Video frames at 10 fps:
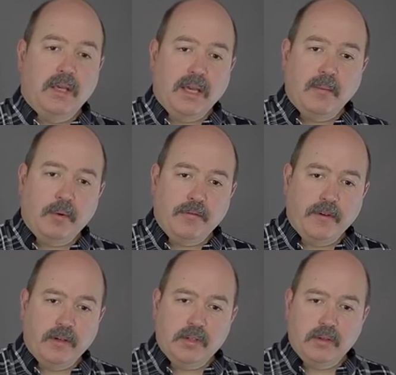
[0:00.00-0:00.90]
camera
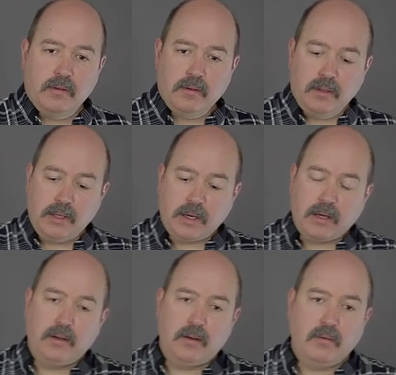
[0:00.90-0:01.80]
functions and the
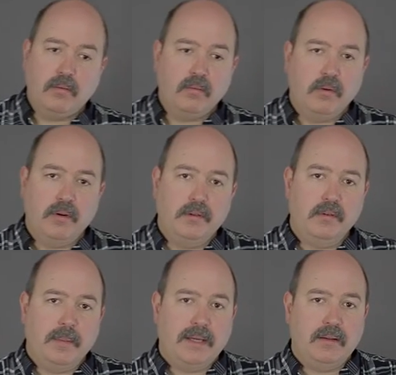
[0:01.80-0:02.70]
audio
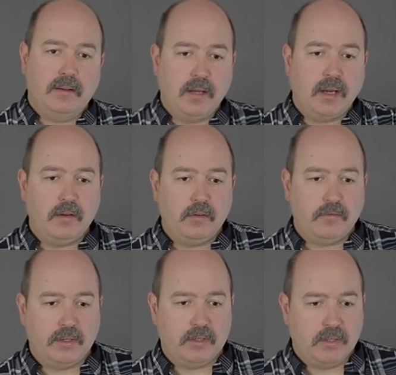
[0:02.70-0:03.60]
worries about the audio
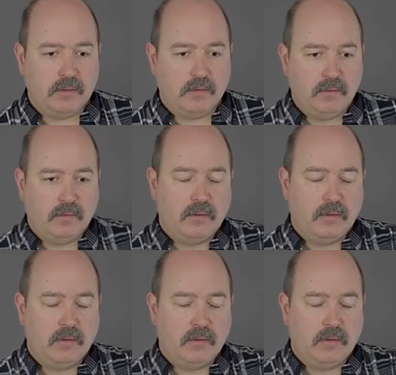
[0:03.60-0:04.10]
functions.